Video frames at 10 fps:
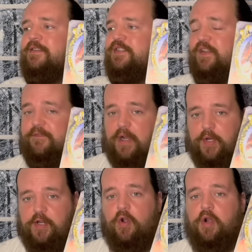It's a
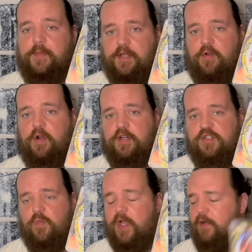very karmic card
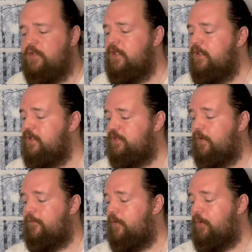as well.
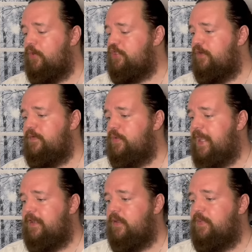So for a portion of you,
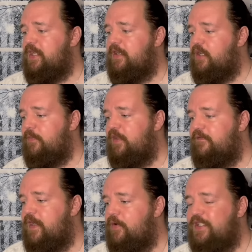that could be it. It could be a
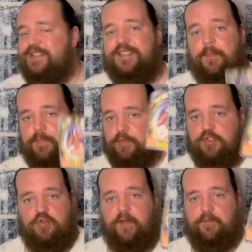very simple,
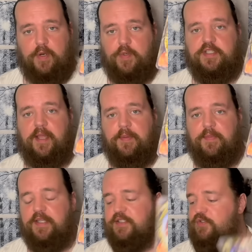straightforward type of
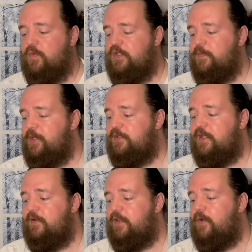message where spirit's
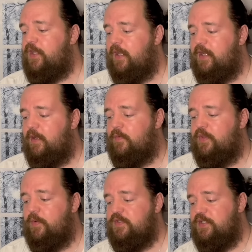saying like, okay, yeah, well,
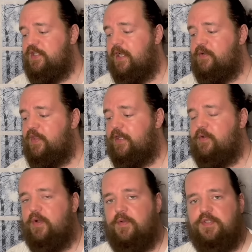there was a cycle that
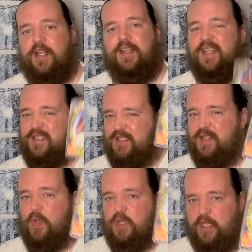closed. It's
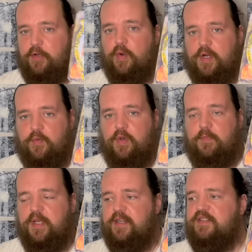still lingering a little
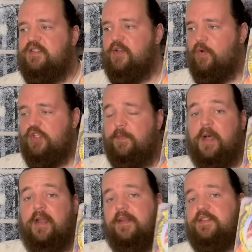bit. It's still on your
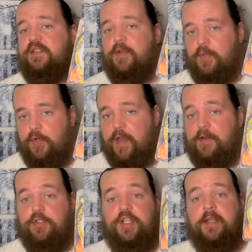mind. It's still in your
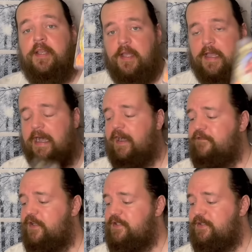energy,
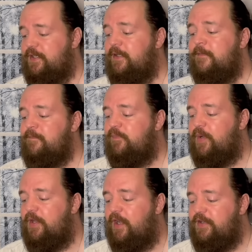obviously.
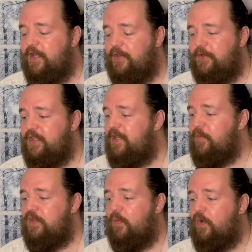But another thing
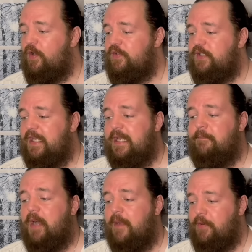with the world, in
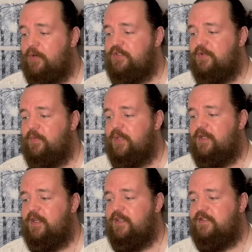my personal
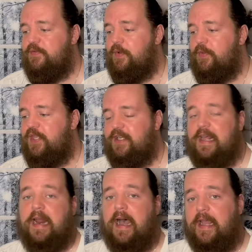opinion, it's a little thing
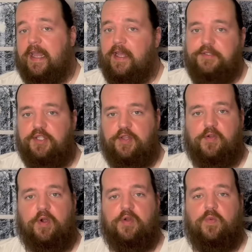that I add to the
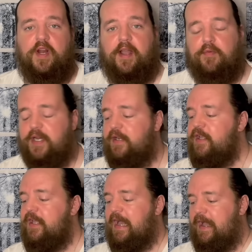card when I read.
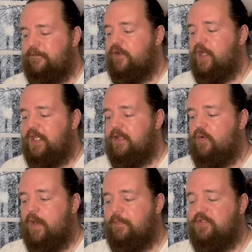I feel like it
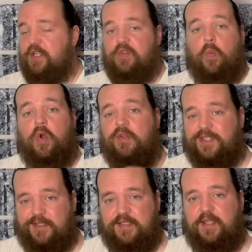could represent the
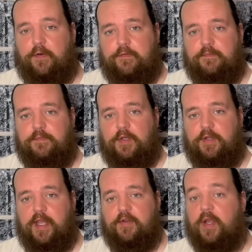world itself,
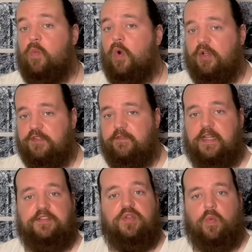okay? Like world
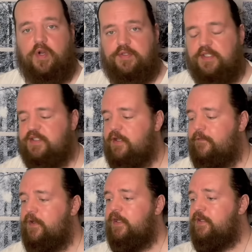events, the world
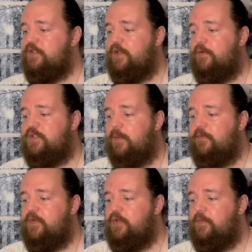itself. So some
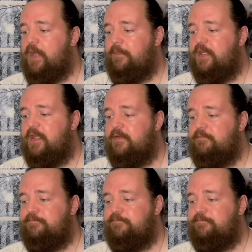of you, you might be